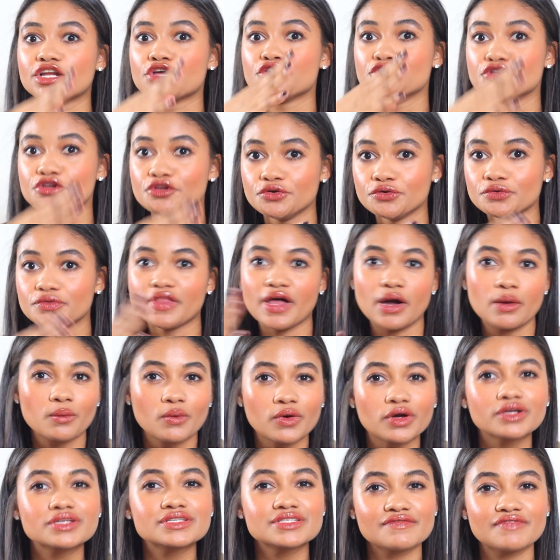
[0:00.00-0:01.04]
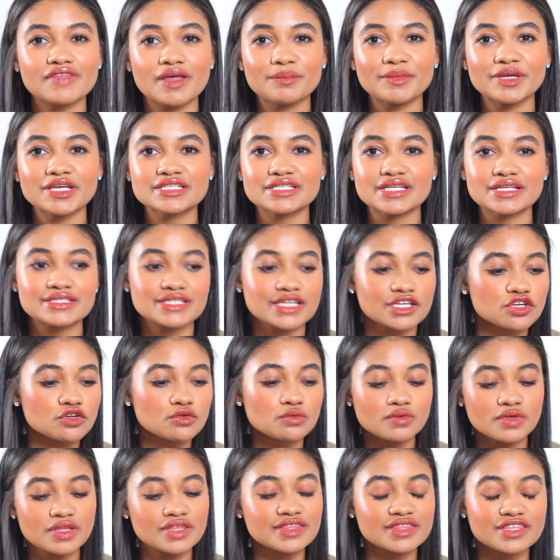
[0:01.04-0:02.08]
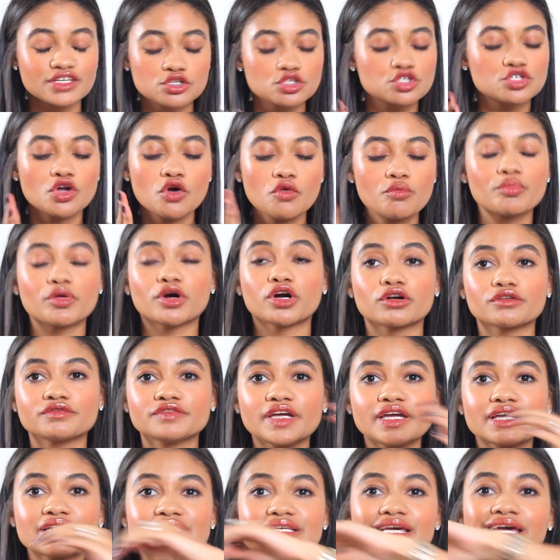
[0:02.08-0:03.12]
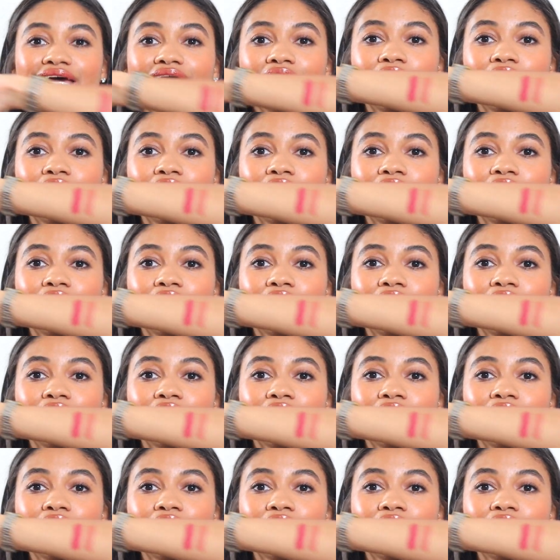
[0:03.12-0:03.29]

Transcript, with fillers: a nude that works if that makes sense like you there's no perfect